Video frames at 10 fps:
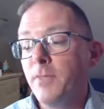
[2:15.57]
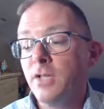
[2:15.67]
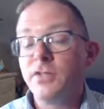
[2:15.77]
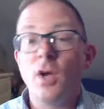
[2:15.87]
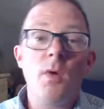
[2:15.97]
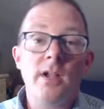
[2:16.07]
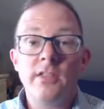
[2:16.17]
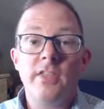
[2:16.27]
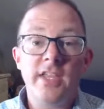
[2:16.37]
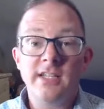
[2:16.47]
So one
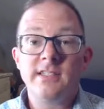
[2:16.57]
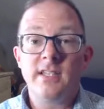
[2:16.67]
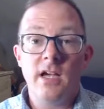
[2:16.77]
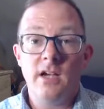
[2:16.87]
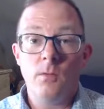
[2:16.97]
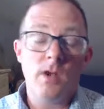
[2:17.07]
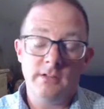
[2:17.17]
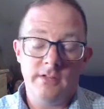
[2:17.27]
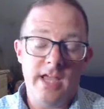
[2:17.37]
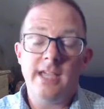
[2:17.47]
of
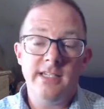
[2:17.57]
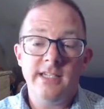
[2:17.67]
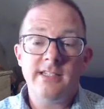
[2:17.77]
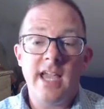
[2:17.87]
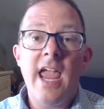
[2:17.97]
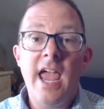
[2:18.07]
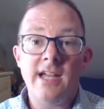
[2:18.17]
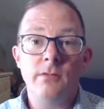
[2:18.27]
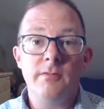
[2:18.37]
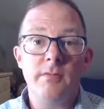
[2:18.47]
the ideas I
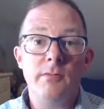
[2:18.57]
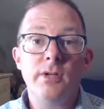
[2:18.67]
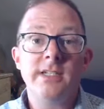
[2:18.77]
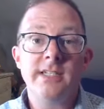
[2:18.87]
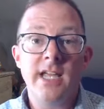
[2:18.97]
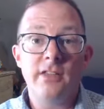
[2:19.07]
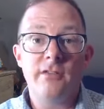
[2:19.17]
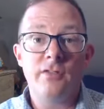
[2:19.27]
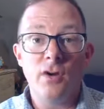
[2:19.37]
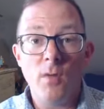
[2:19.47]
had, and we've been putting together
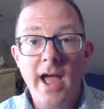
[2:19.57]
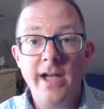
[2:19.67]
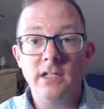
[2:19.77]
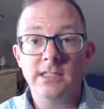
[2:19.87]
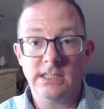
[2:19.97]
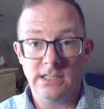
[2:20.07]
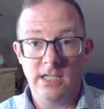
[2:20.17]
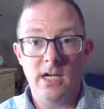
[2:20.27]
for a while, and